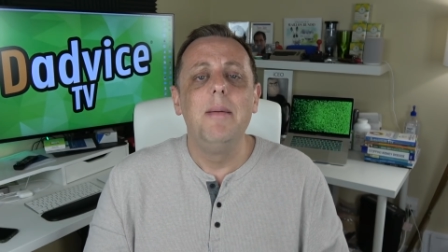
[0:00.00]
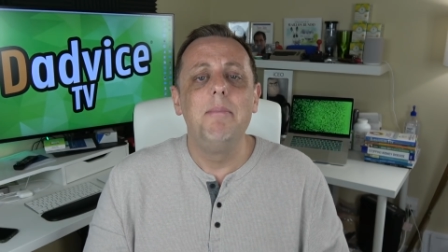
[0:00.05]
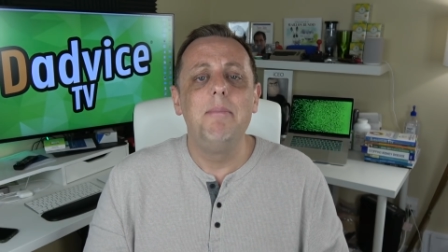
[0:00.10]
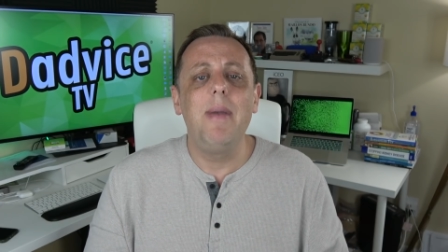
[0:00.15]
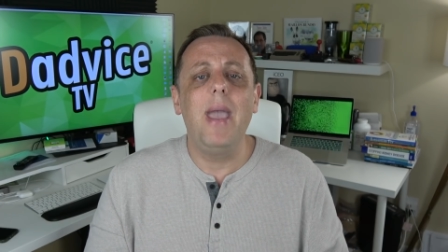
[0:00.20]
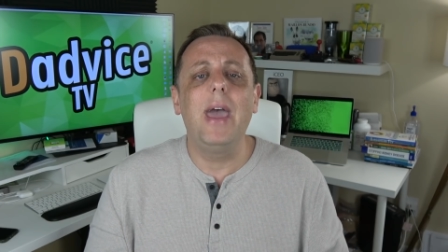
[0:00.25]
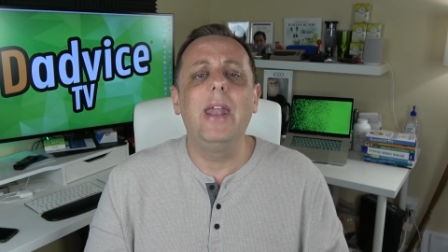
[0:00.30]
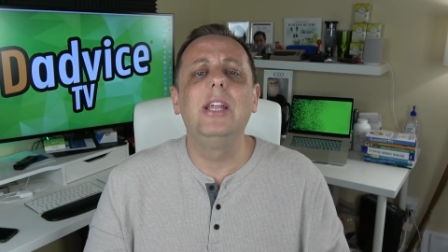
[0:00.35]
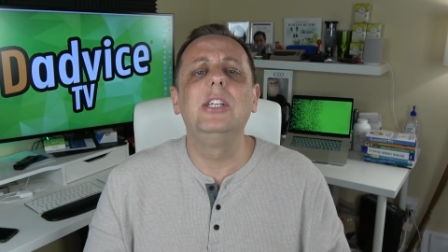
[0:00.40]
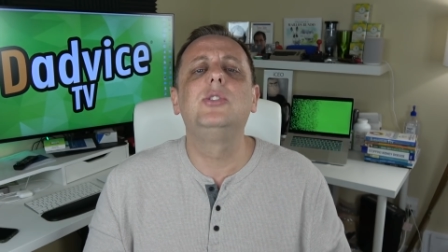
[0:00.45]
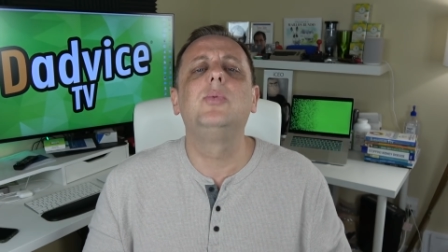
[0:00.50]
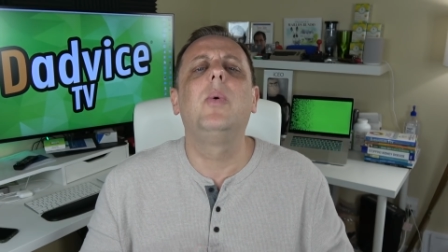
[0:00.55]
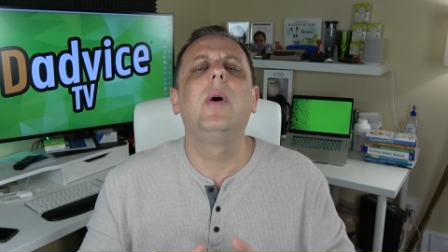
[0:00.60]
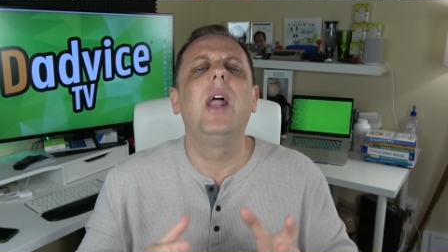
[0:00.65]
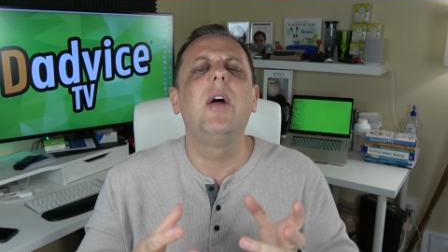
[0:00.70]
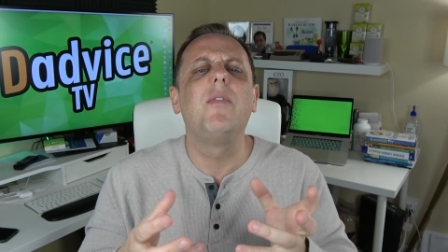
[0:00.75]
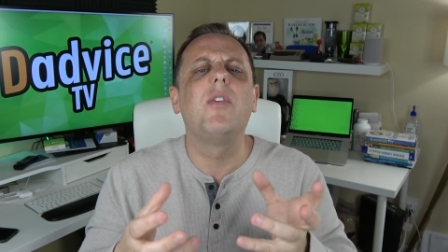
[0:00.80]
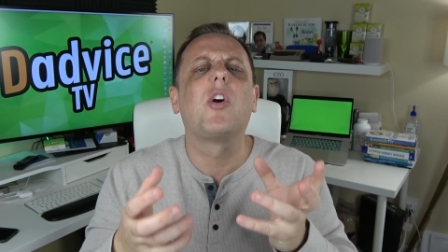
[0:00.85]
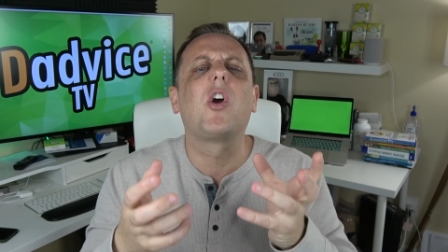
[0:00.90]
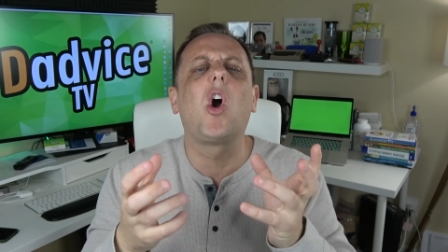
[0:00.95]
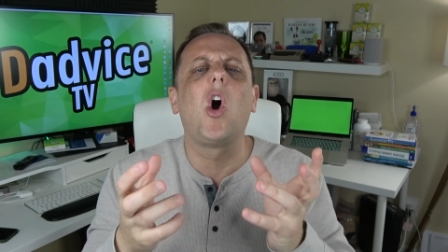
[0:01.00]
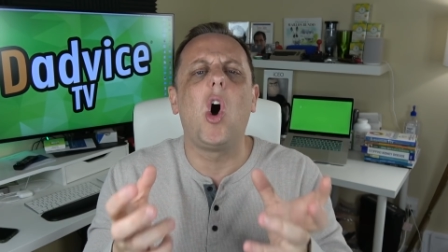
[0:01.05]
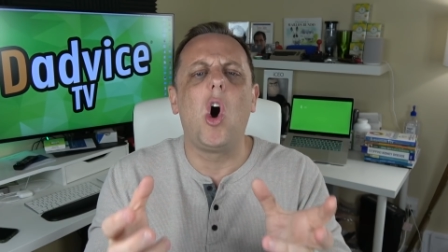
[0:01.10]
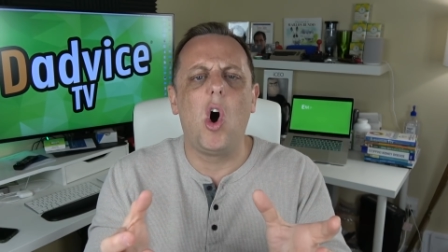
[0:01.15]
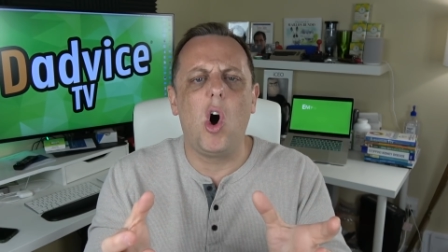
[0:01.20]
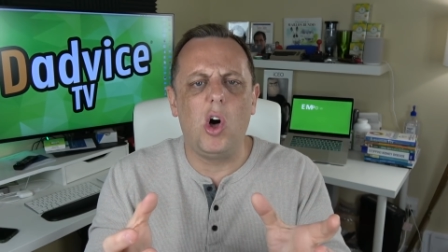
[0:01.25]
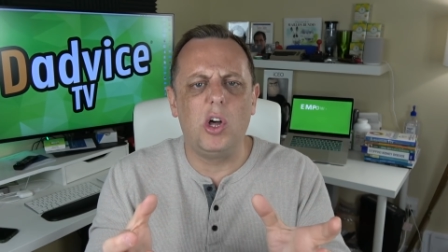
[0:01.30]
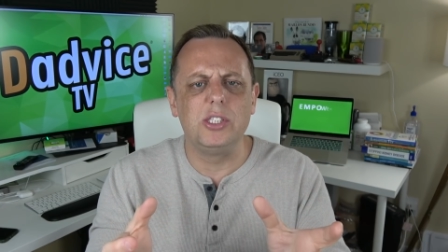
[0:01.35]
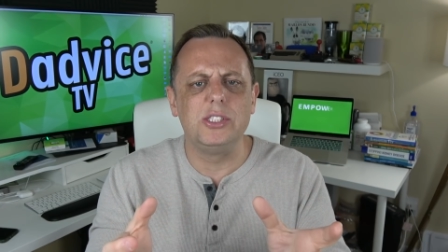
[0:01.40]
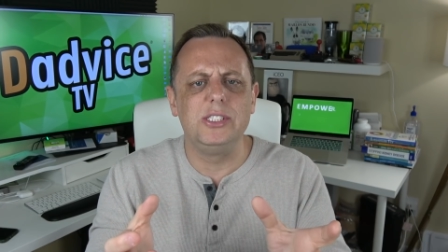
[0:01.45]
manage whatever
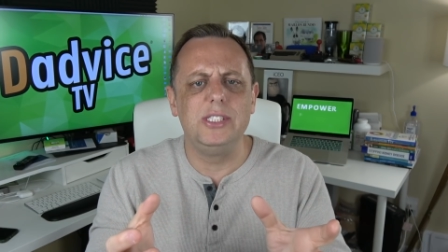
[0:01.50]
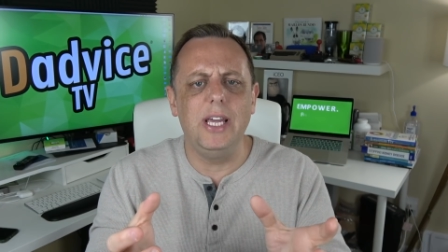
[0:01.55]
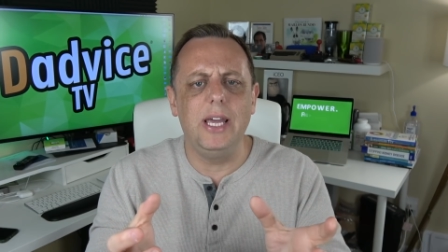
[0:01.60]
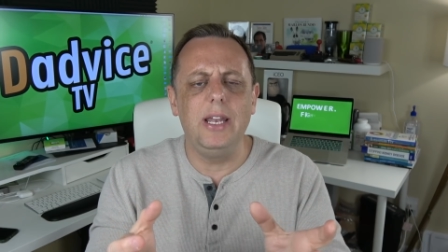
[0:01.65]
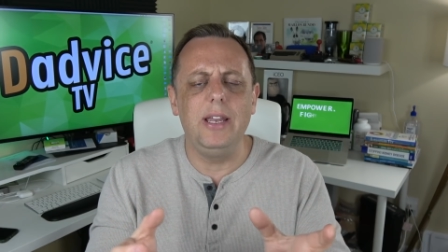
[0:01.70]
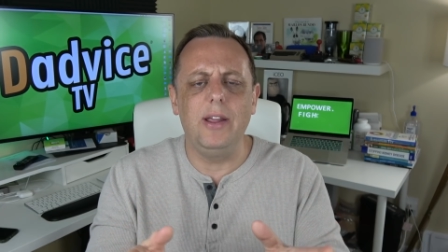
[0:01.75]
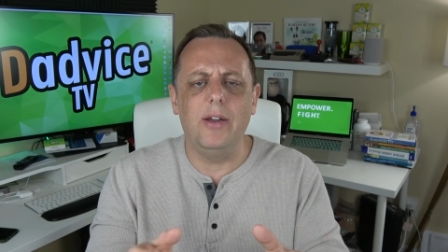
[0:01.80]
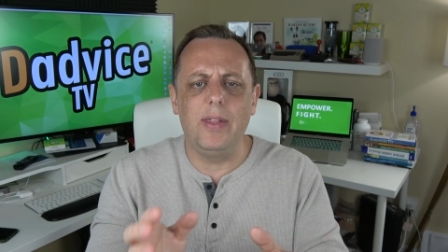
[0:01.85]
caused it.